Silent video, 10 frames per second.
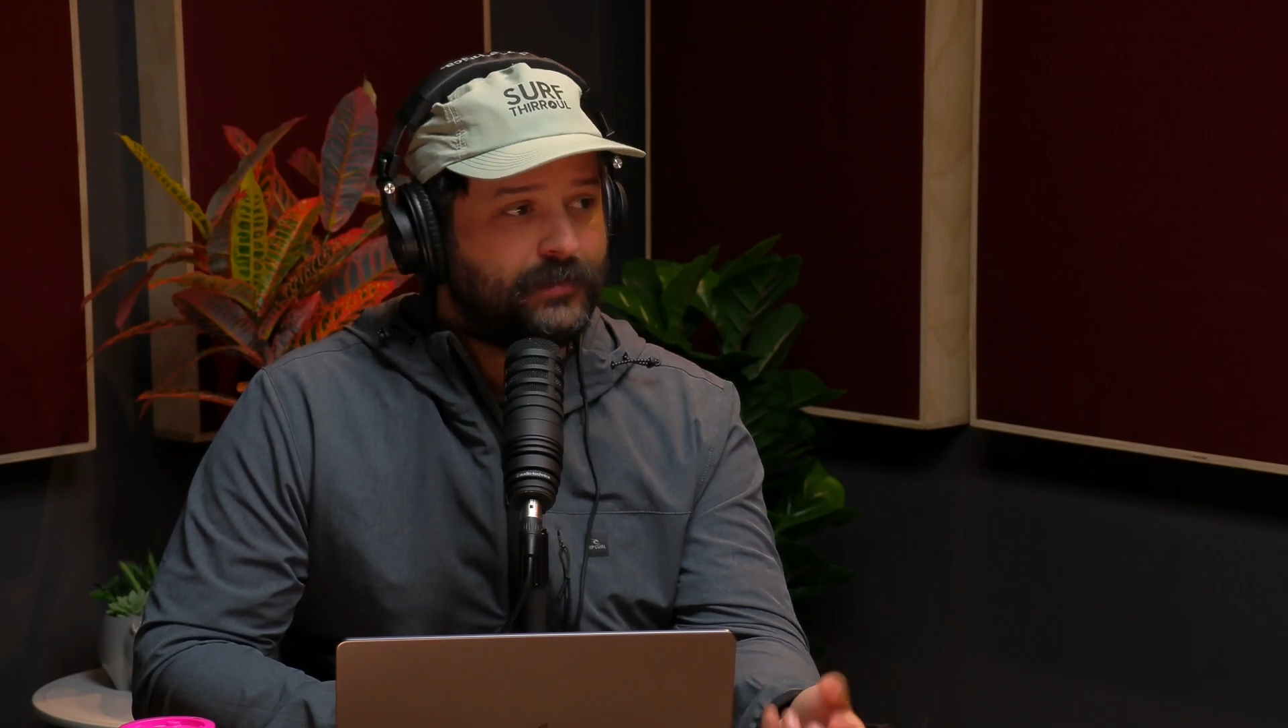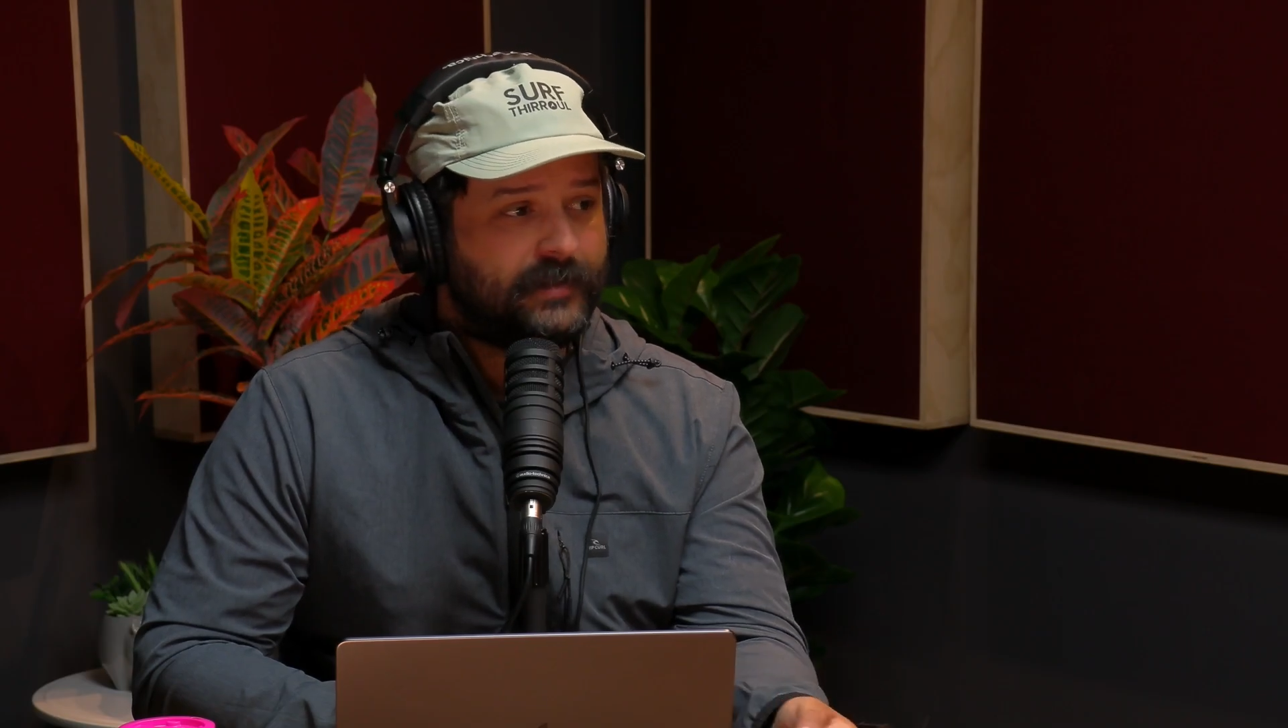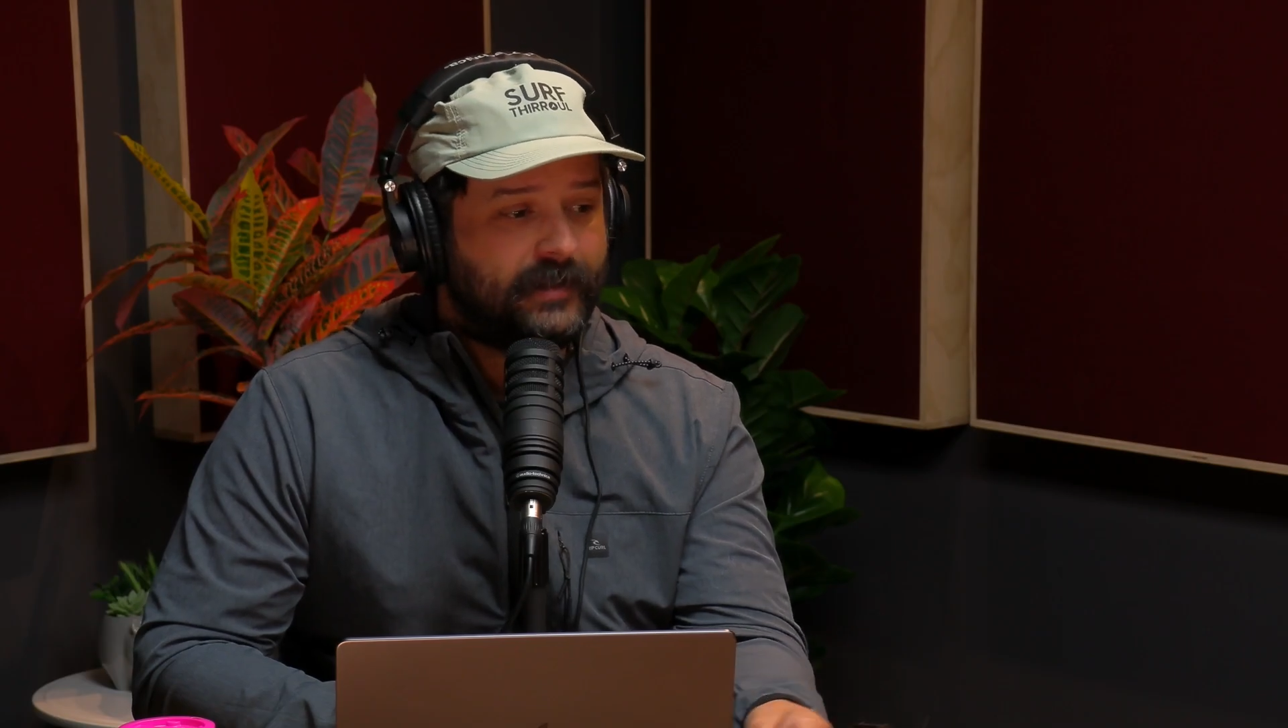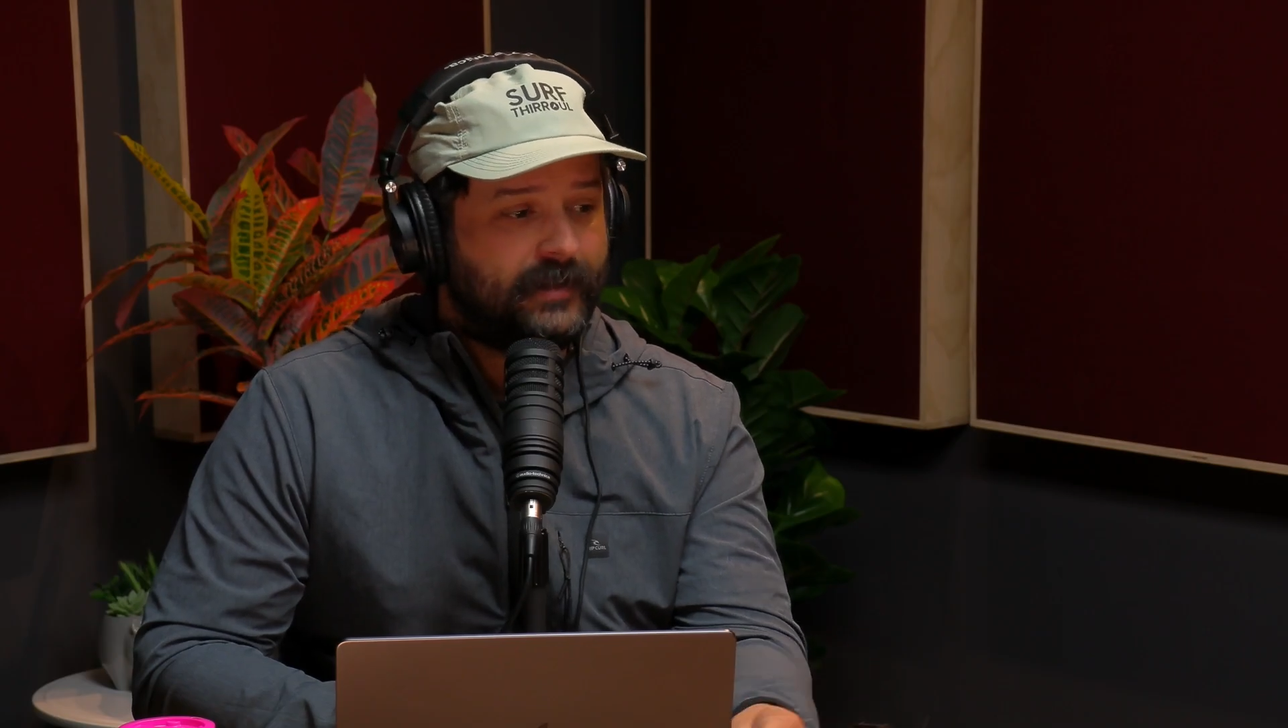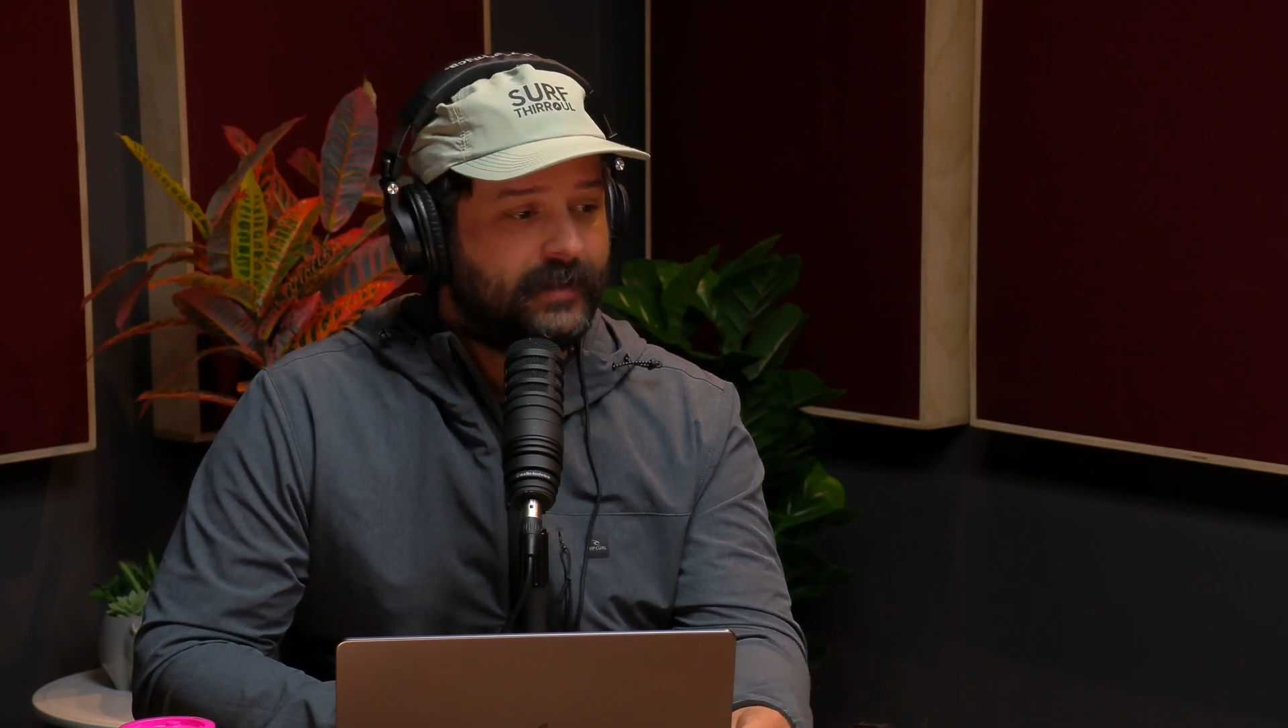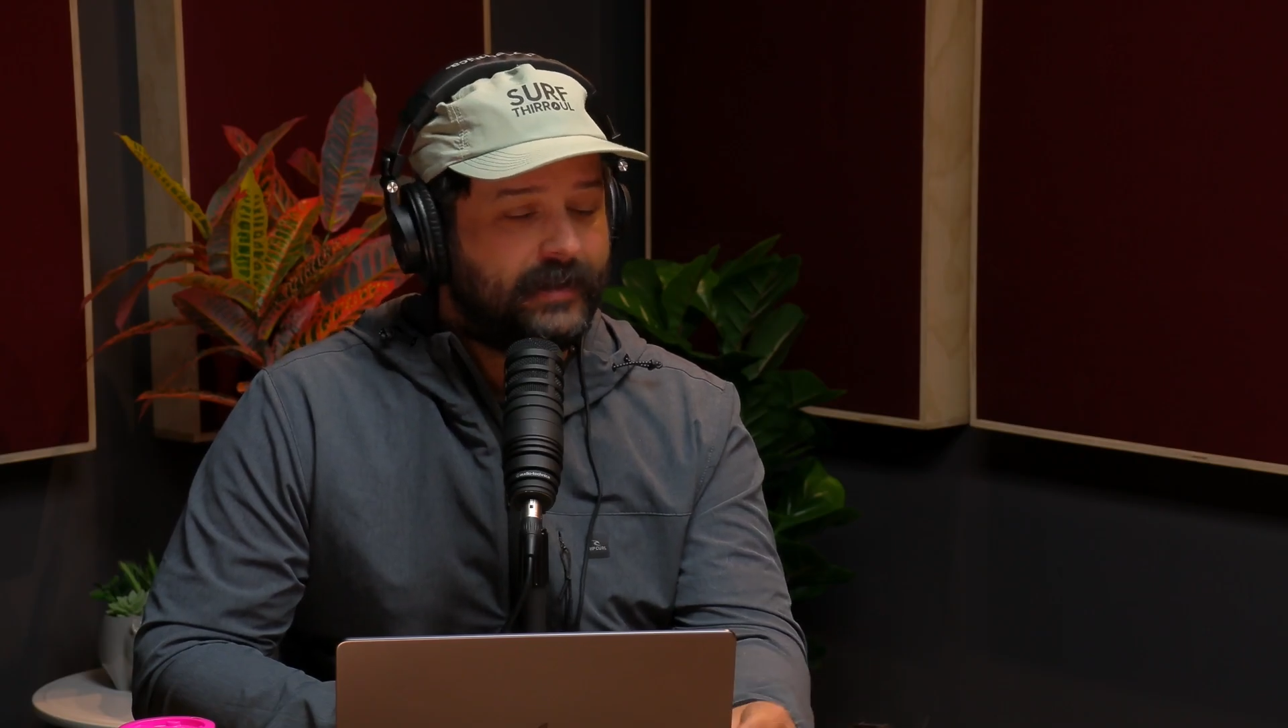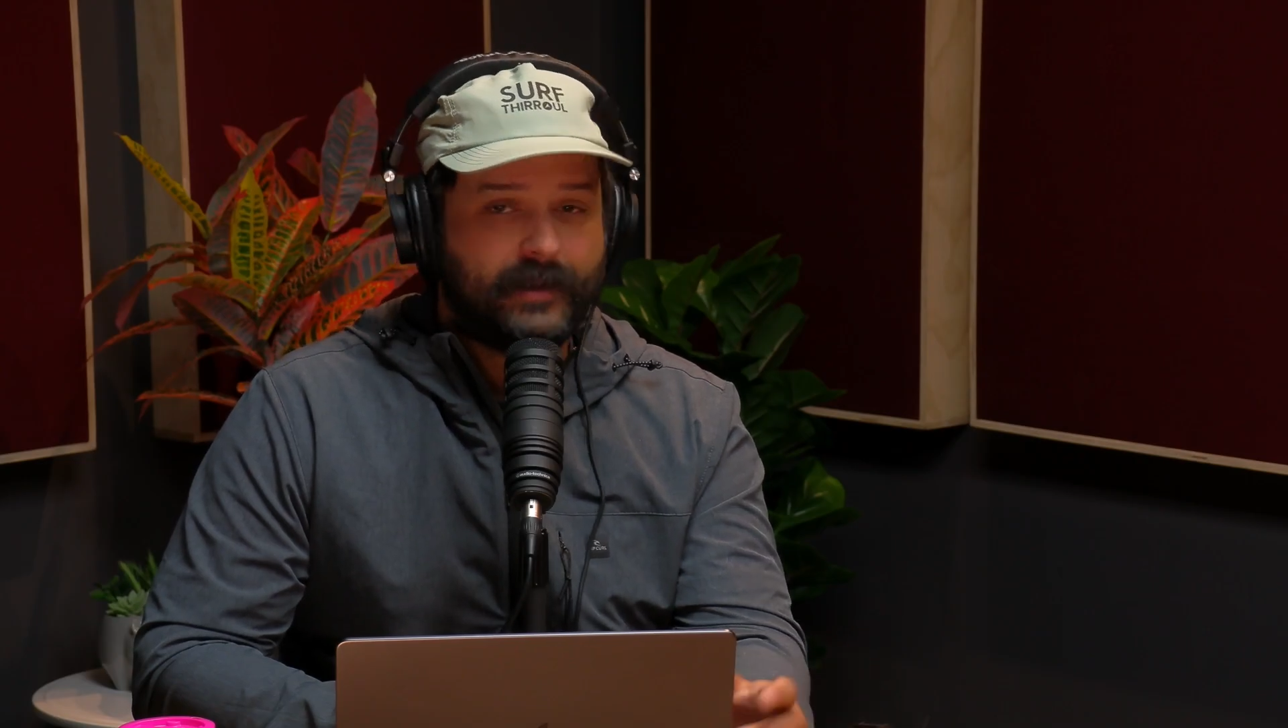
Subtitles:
city